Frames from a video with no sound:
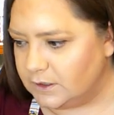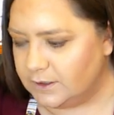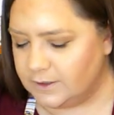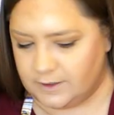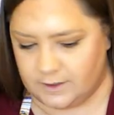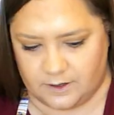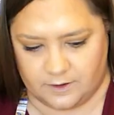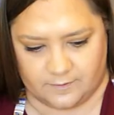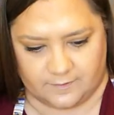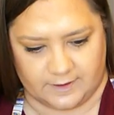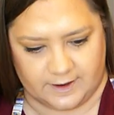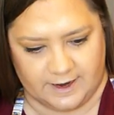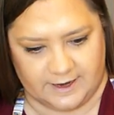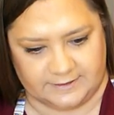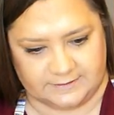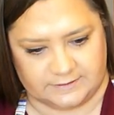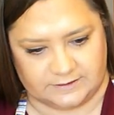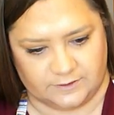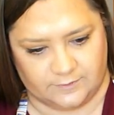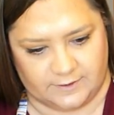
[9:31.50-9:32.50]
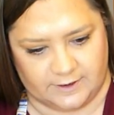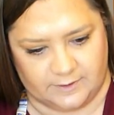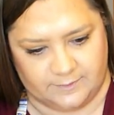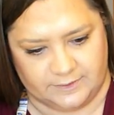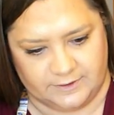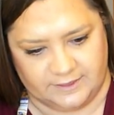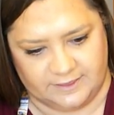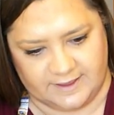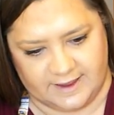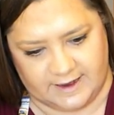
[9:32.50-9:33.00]
All right, so we're going to
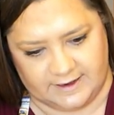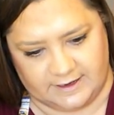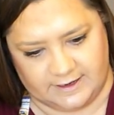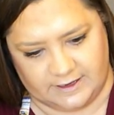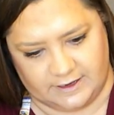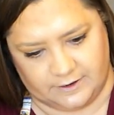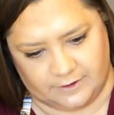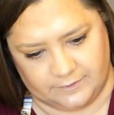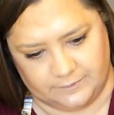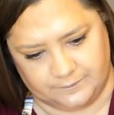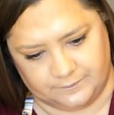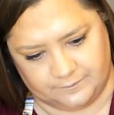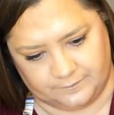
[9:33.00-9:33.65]
put that in here.